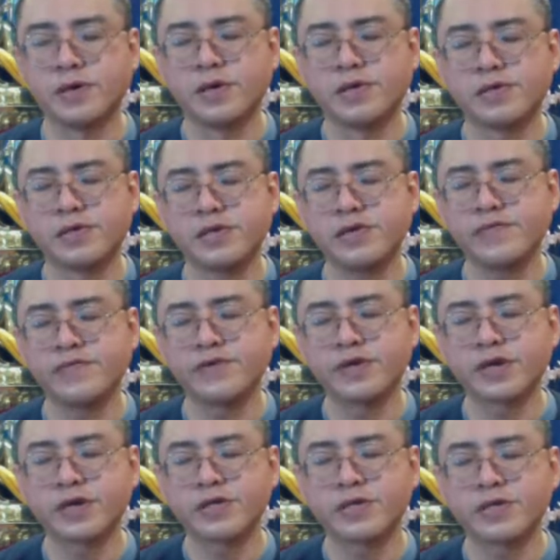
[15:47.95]
See if we
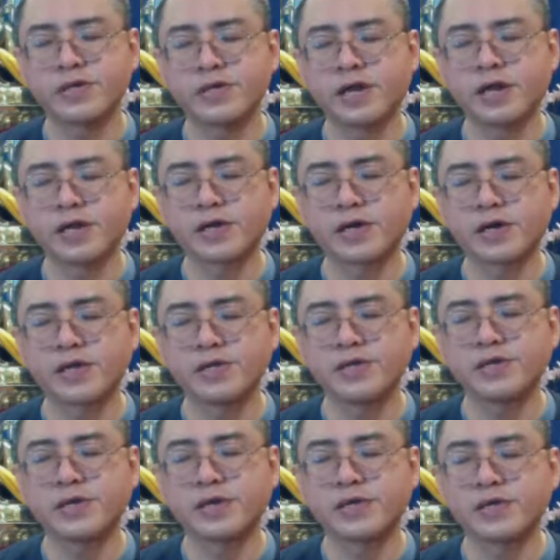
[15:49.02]
can detect any
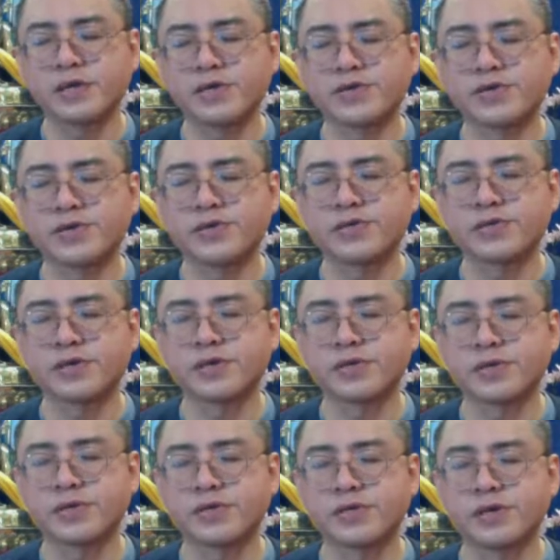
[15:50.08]
sensations
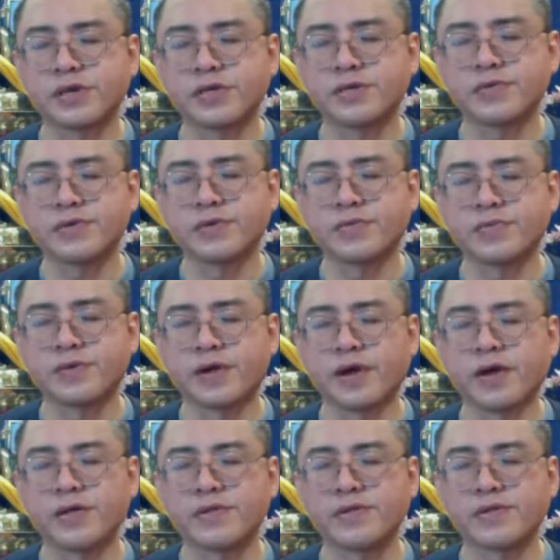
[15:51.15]
associated with the
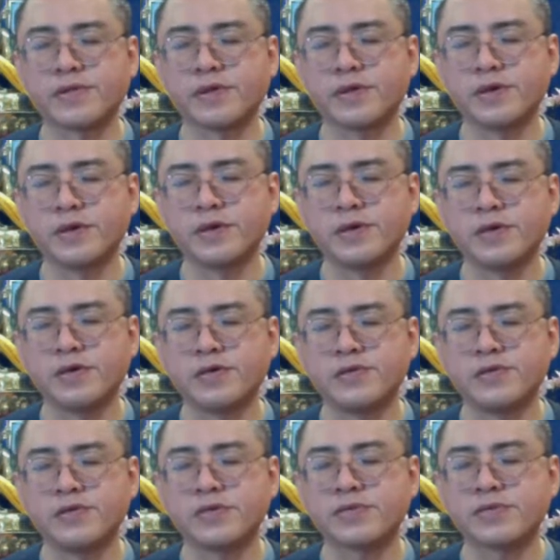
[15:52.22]
breath in
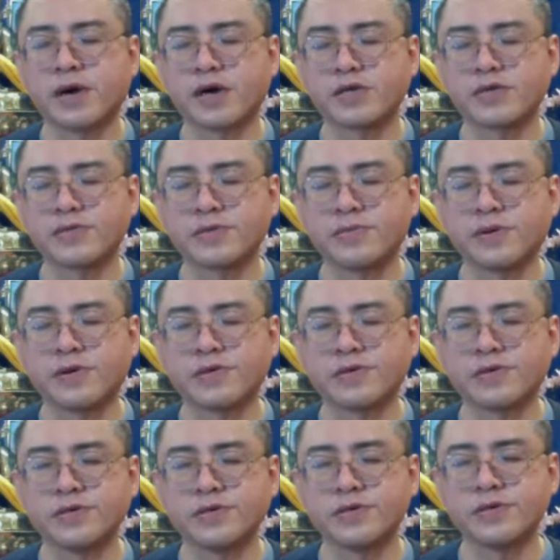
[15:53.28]
this part of the
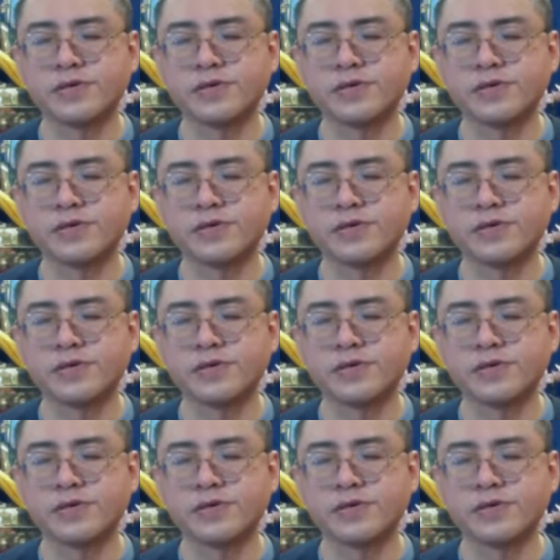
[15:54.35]
body,